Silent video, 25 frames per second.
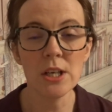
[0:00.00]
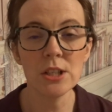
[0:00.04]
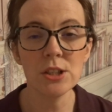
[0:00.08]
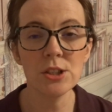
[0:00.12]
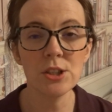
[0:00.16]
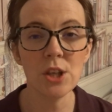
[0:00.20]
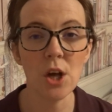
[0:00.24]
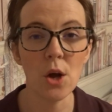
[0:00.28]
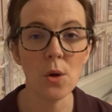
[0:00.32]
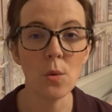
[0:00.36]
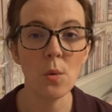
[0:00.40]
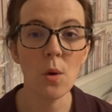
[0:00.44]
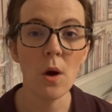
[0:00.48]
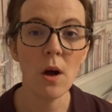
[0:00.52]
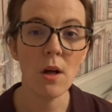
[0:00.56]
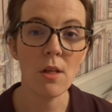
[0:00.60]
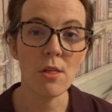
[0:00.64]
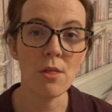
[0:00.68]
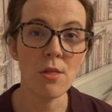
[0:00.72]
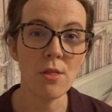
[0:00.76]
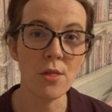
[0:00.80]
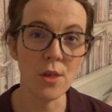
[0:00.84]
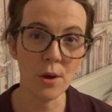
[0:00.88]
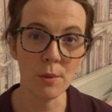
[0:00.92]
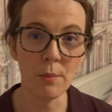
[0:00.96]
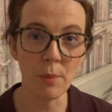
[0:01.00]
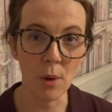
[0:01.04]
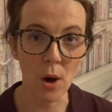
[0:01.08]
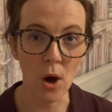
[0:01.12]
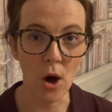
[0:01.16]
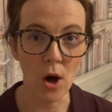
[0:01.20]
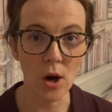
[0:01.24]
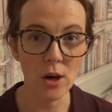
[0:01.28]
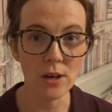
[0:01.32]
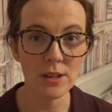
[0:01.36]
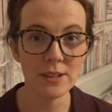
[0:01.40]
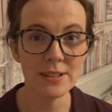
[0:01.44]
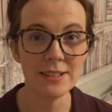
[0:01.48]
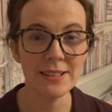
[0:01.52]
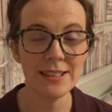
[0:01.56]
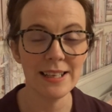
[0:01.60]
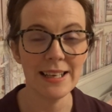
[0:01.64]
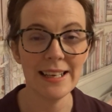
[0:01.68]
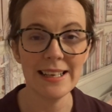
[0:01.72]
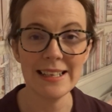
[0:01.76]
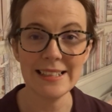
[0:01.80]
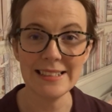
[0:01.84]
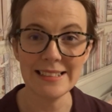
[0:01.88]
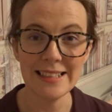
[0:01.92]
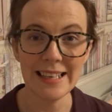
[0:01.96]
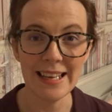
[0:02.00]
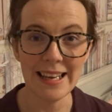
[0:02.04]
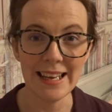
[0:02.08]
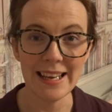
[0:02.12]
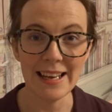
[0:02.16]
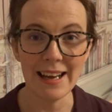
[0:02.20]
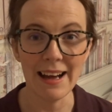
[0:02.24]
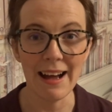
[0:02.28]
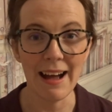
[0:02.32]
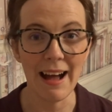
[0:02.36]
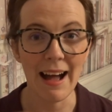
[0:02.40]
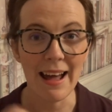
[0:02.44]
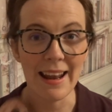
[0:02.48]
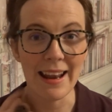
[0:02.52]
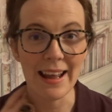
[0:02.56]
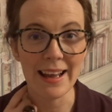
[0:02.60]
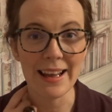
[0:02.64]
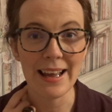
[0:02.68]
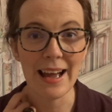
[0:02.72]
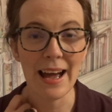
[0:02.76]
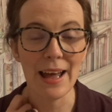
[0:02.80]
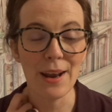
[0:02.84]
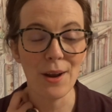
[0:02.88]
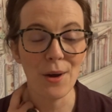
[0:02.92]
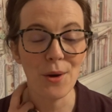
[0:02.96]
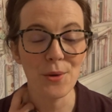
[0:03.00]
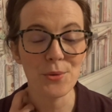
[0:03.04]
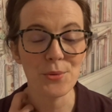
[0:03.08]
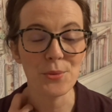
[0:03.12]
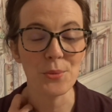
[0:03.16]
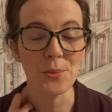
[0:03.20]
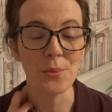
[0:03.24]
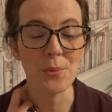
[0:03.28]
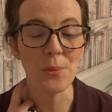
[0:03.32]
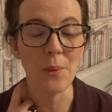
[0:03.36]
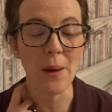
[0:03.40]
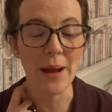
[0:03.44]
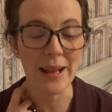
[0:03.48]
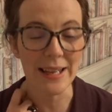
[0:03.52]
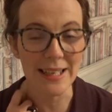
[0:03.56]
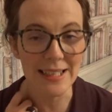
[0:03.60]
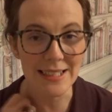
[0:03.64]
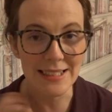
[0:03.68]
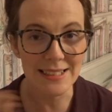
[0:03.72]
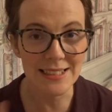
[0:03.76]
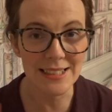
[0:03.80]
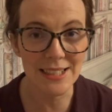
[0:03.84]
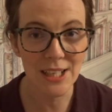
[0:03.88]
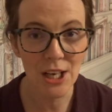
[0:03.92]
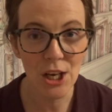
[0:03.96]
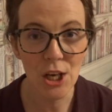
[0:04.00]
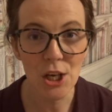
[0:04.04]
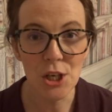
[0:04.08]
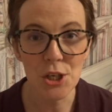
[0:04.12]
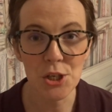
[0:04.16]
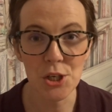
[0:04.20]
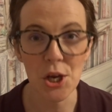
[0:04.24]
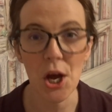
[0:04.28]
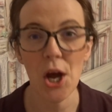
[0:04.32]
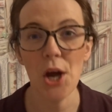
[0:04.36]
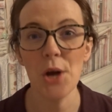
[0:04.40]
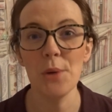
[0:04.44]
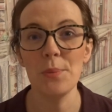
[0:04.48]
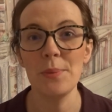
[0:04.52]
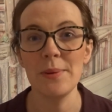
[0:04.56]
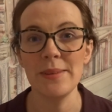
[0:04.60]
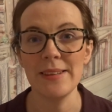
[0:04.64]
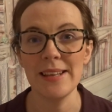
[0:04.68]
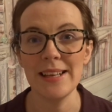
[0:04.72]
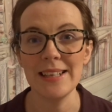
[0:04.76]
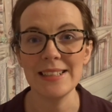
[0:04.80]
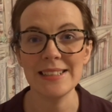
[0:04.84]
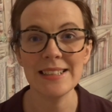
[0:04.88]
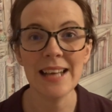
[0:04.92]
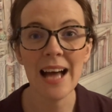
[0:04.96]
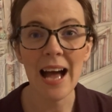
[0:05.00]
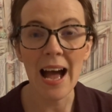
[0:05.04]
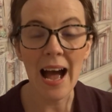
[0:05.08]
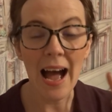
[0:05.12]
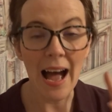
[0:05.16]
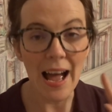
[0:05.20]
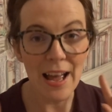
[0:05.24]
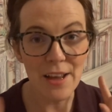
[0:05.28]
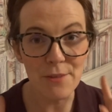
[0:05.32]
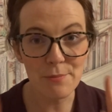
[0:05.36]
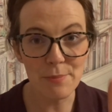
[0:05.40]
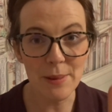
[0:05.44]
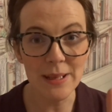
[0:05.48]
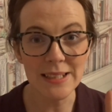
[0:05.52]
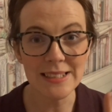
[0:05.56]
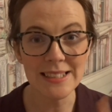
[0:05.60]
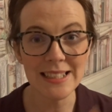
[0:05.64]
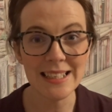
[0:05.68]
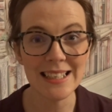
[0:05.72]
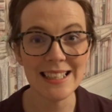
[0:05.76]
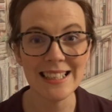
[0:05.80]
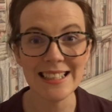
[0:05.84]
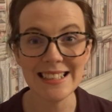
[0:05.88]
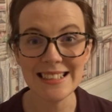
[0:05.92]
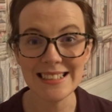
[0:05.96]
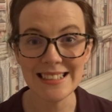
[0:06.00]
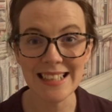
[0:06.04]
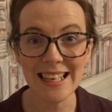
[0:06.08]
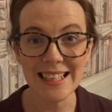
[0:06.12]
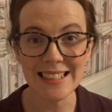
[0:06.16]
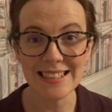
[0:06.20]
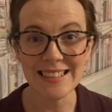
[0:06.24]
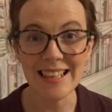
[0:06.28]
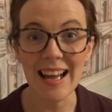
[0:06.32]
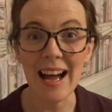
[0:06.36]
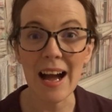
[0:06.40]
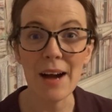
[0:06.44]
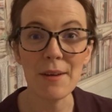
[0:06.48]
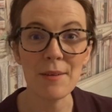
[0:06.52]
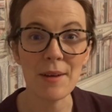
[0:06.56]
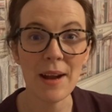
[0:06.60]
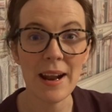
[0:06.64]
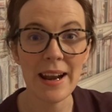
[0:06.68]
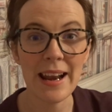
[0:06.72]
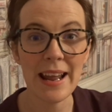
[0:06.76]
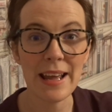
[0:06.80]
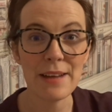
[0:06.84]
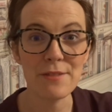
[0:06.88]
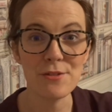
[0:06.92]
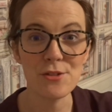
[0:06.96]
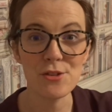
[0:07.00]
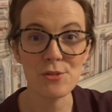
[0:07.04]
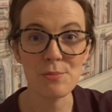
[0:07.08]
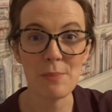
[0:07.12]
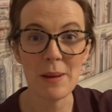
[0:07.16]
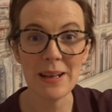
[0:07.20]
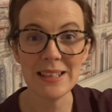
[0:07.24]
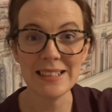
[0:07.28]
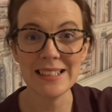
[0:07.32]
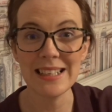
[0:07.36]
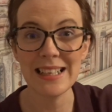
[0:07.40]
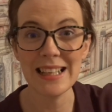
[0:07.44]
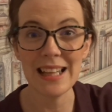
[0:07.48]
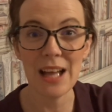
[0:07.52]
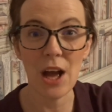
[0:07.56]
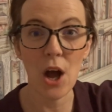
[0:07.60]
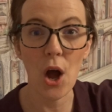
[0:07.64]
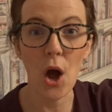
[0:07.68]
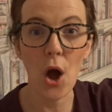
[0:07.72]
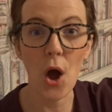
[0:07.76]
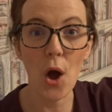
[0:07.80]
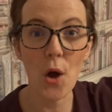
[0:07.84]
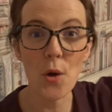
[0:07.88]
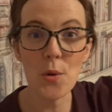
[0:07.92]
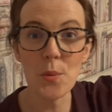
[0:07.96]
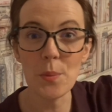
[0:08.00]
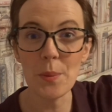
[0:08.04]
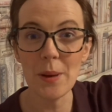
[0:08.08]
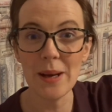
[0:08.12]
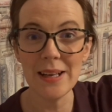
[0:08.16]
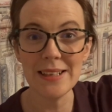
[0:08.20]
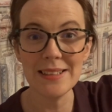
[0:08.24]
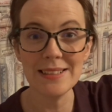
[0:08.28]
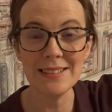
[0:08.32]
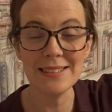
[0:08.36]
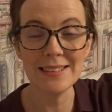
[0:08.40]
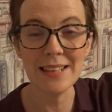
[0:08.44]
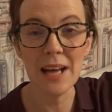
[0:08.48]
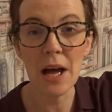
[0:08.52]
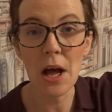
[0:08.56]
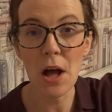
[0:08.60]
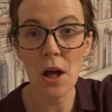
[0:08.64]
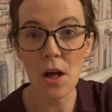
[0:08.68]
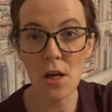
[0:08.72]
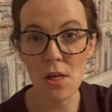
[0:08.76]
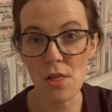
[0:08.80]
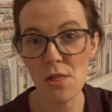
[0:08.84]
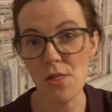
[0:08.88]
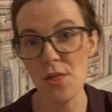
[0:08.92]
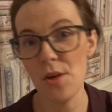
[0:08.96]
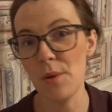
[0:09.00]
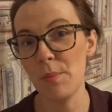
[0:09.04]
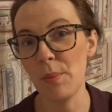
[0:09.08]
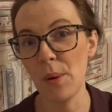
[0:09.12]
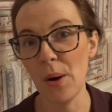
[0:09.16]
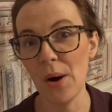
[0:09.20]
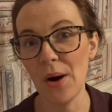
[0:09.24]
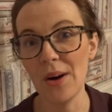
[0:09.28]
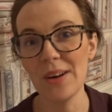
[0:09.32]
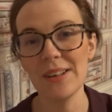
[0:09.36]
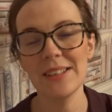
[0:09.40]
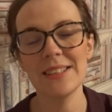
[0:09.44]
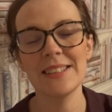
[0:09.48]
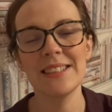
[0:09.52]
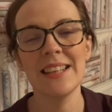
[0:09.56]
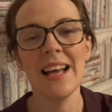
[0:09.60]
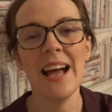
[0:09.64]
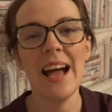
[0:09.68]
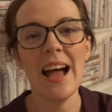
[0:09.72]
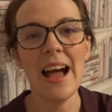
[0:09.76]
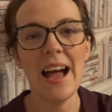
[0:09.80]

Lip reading: So the box is here, and I cannot wait to open this. I've basically sat down and I've just basically opened the box,